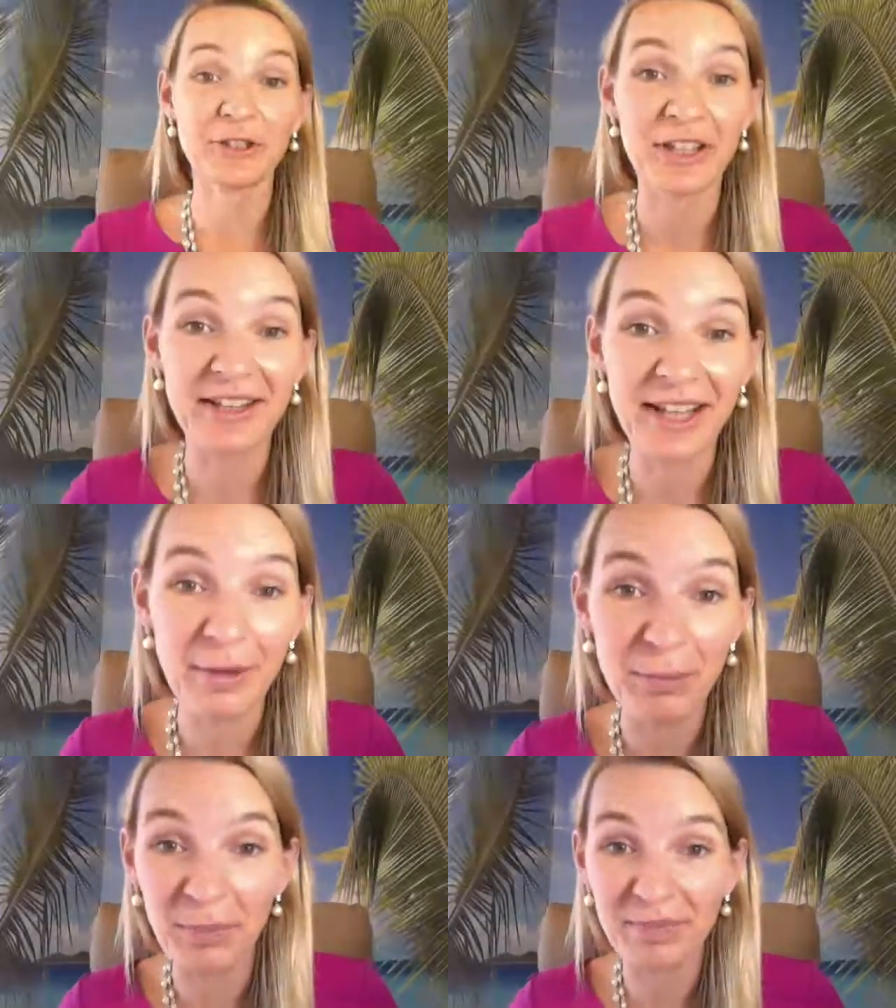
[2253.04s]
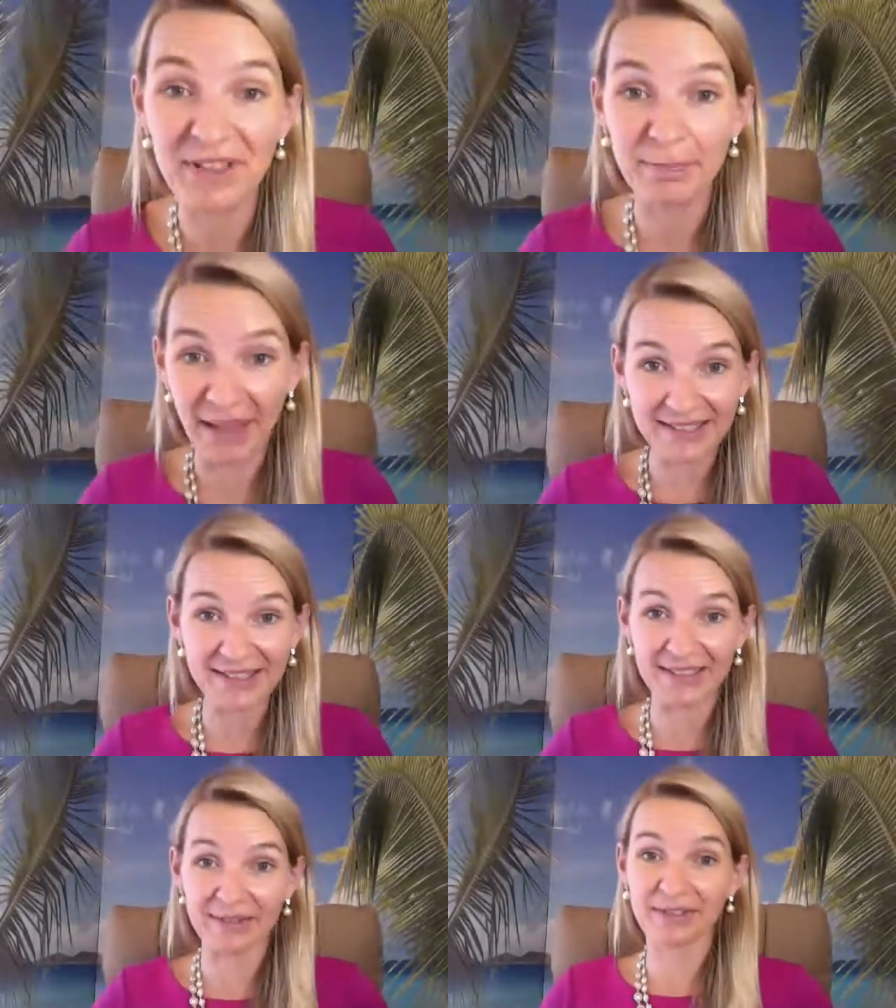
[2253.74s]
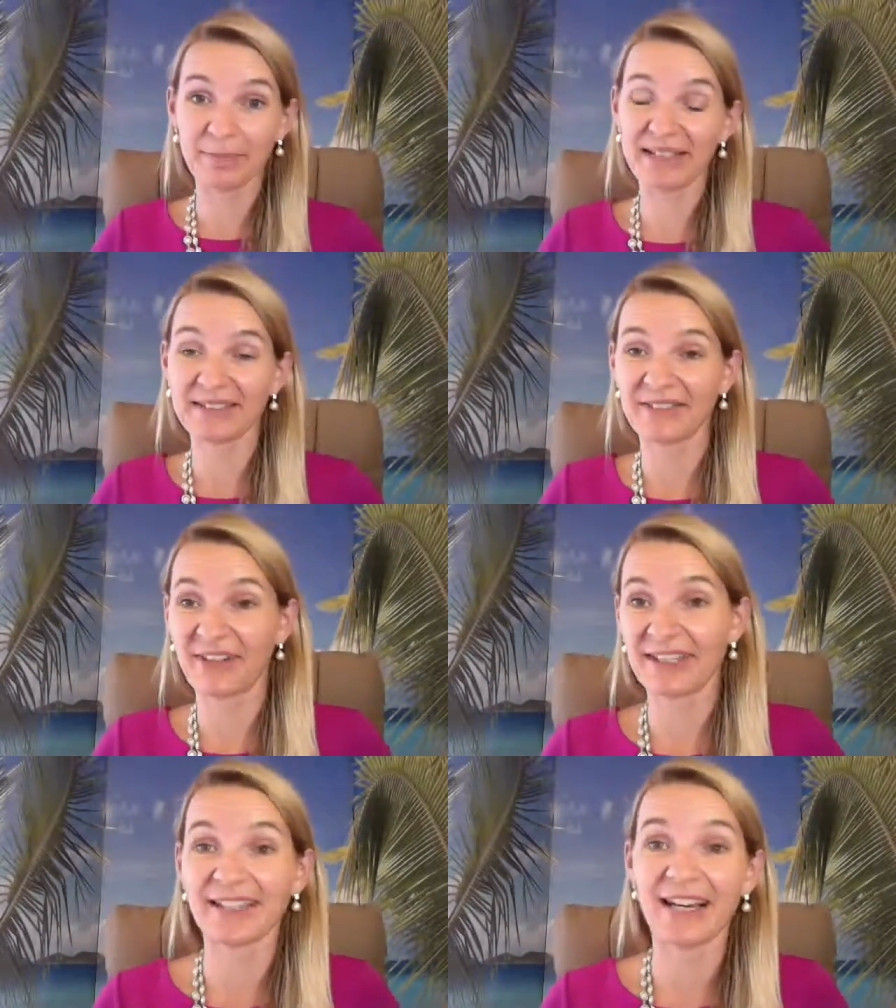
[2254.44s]
the number, the best, the best
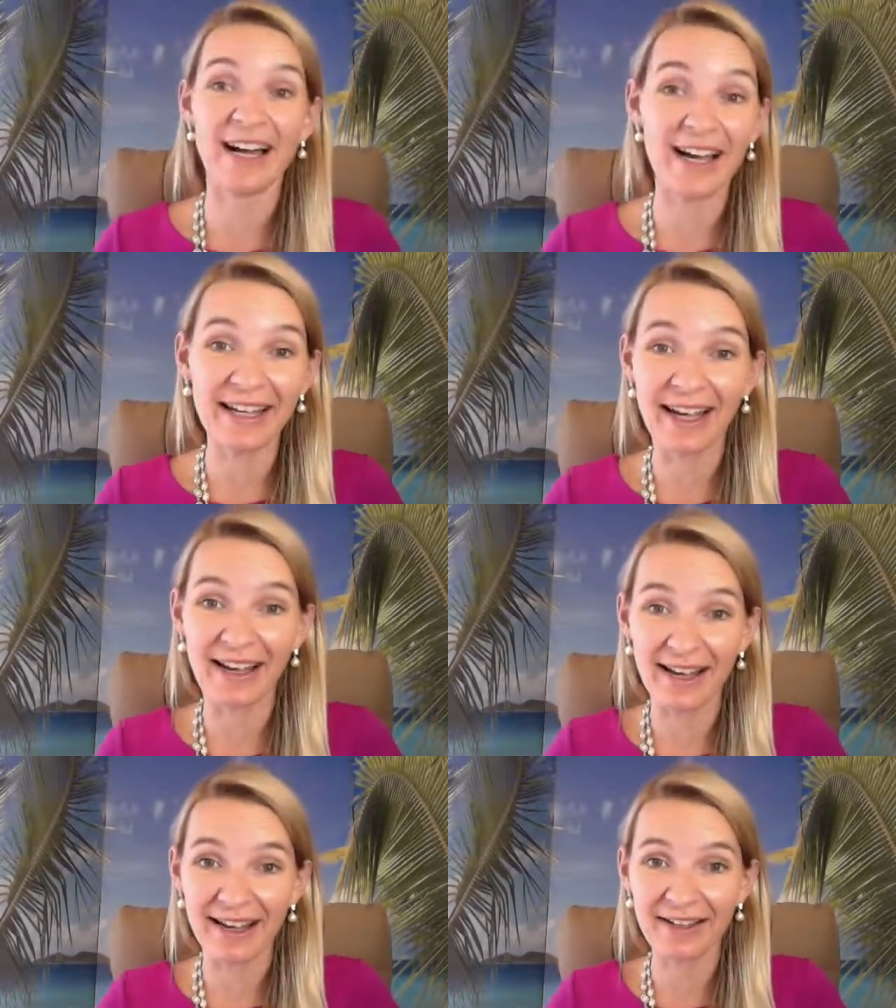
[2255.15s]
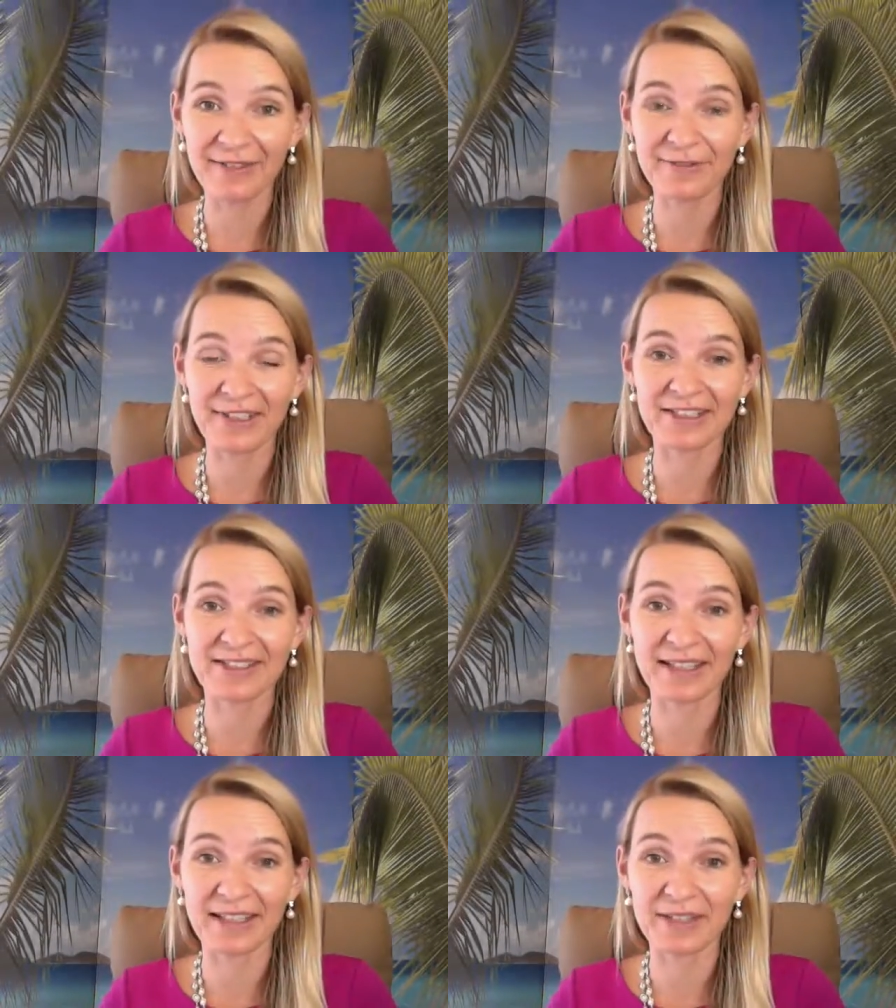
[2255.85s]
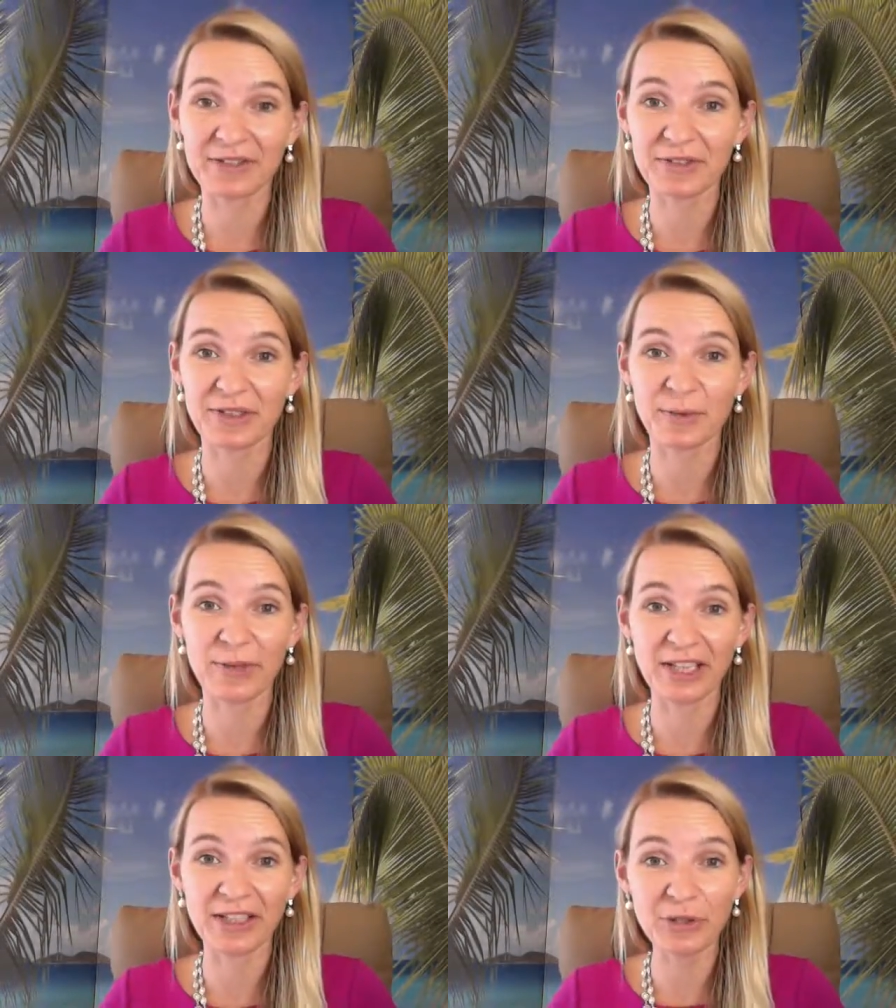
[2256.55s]
advice I have is, like,
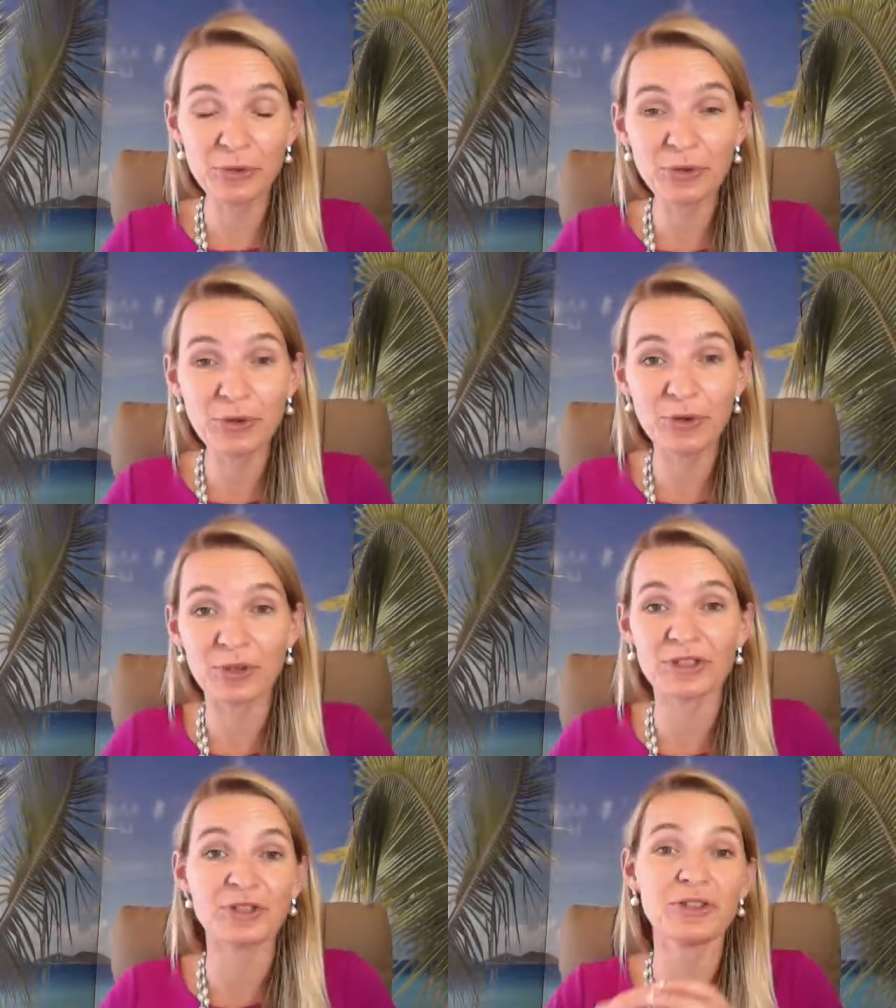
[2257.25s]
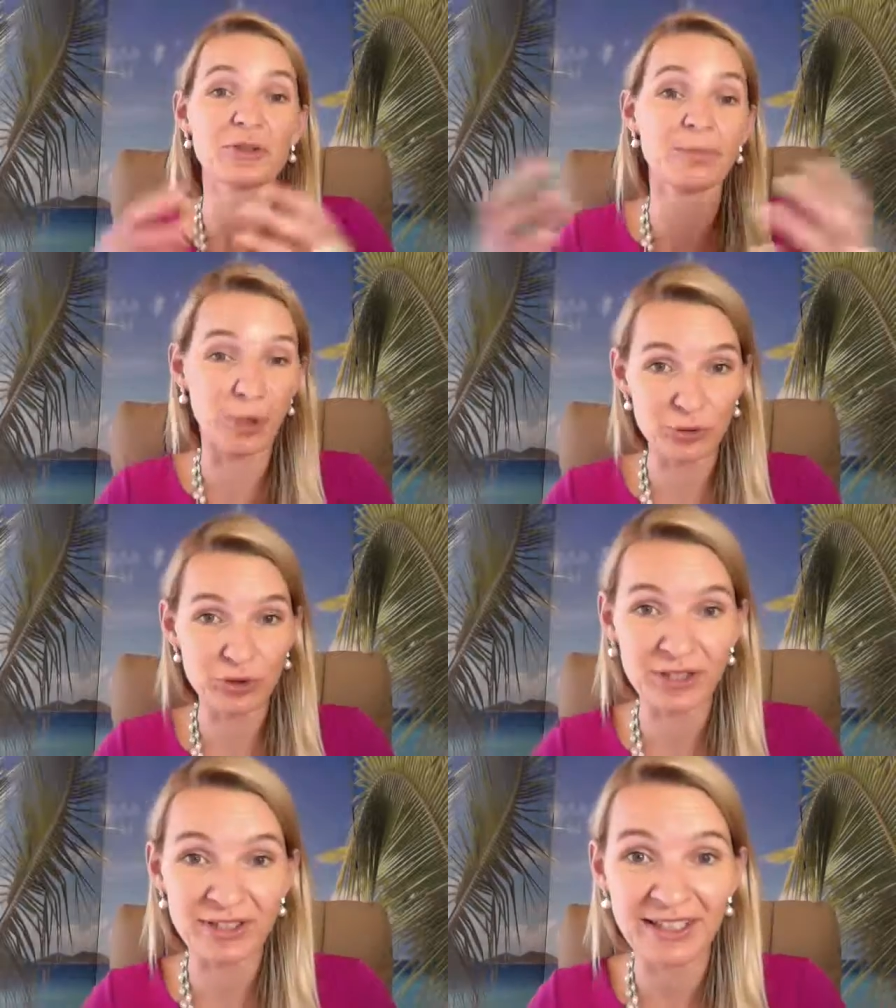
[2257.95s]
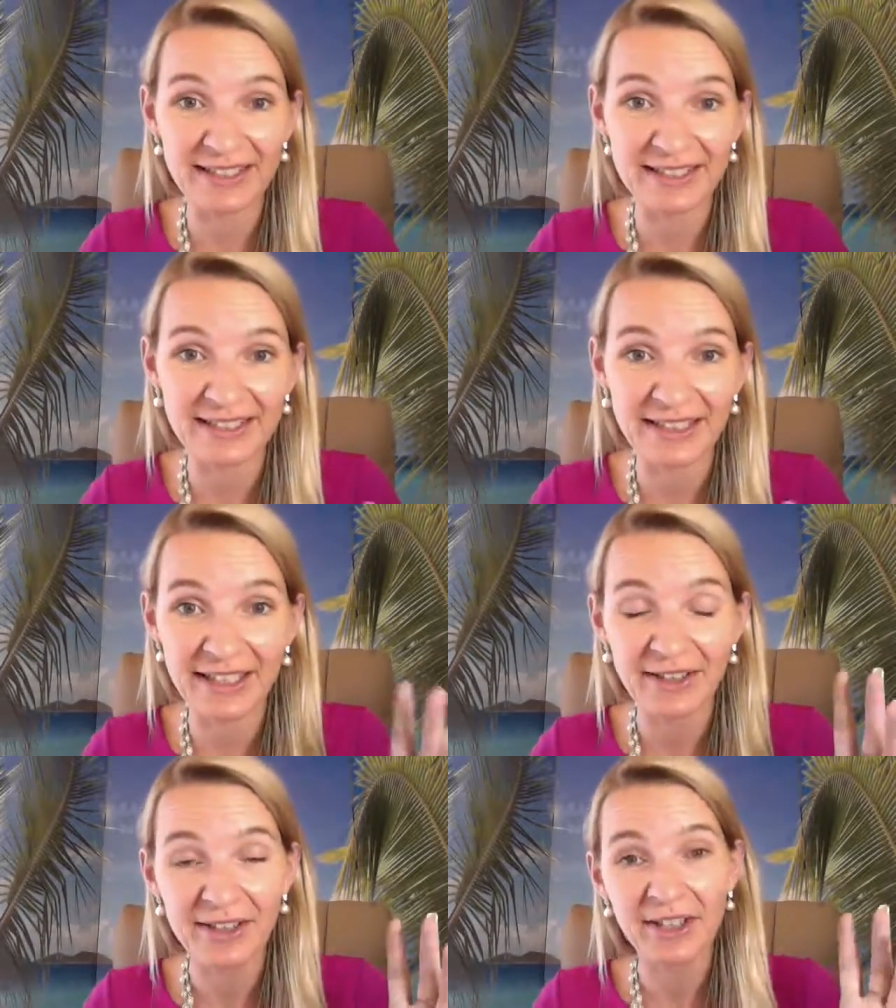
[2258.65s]
when you go into your emotions, like,
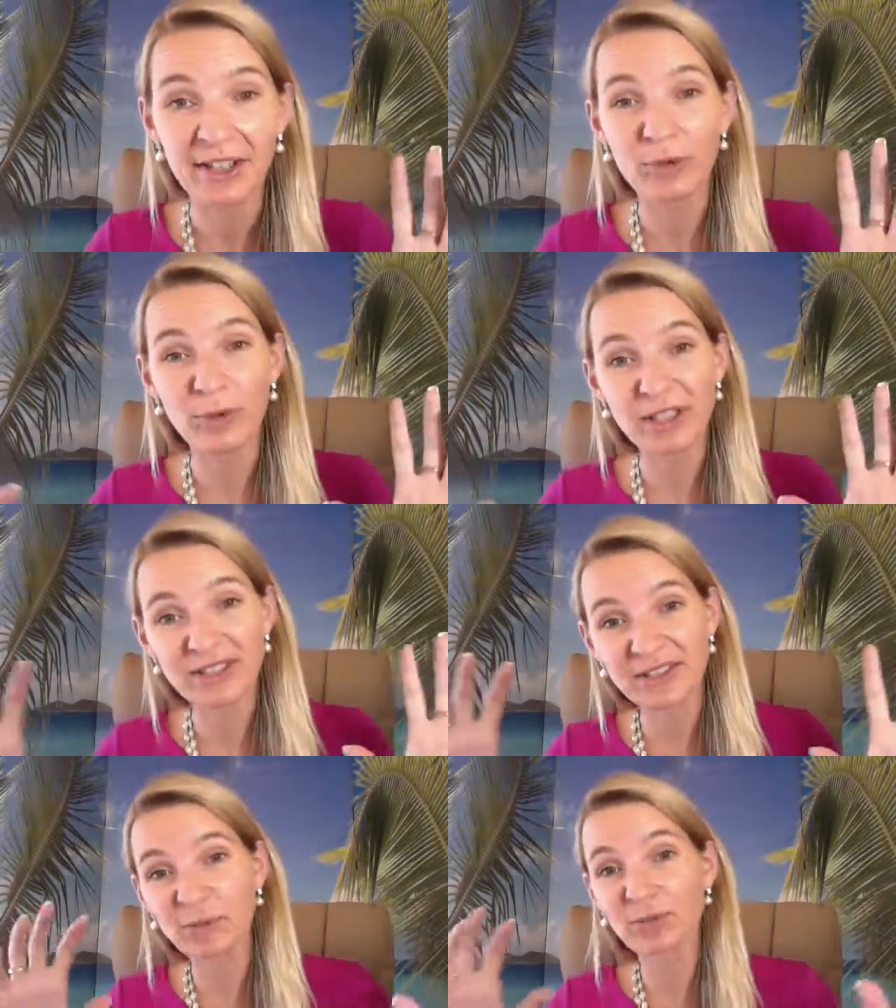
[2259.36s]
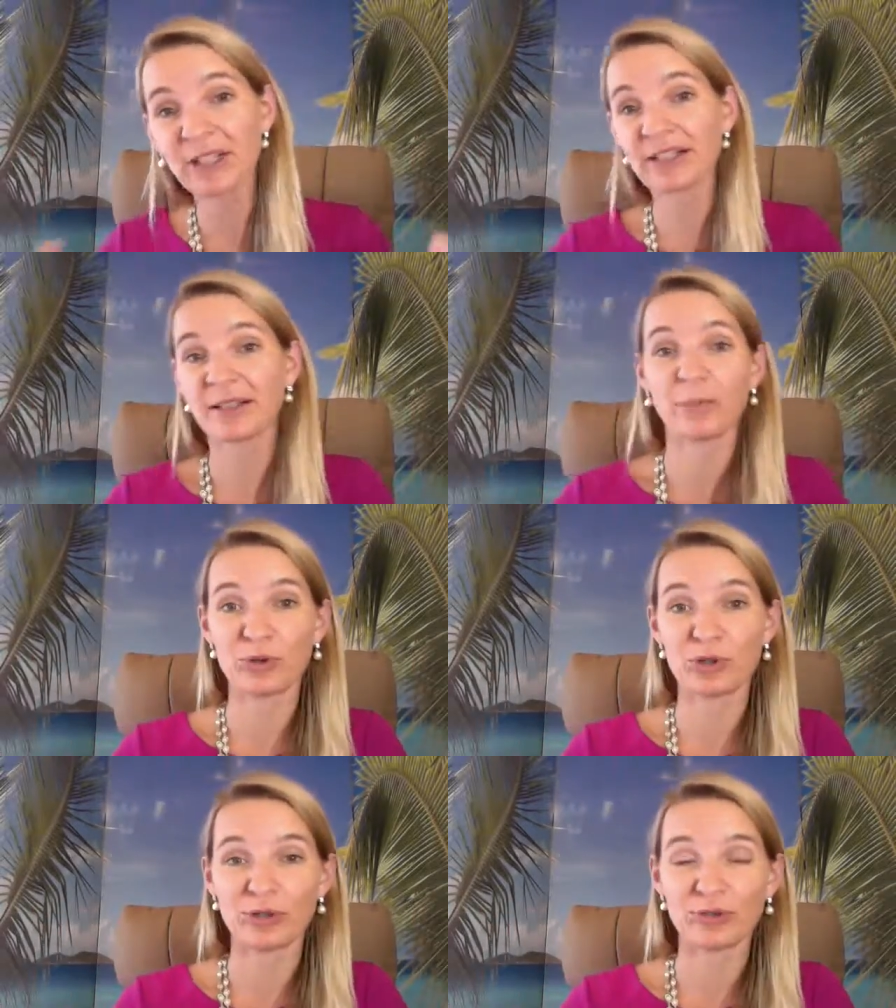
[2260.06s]
see what's the real emotion.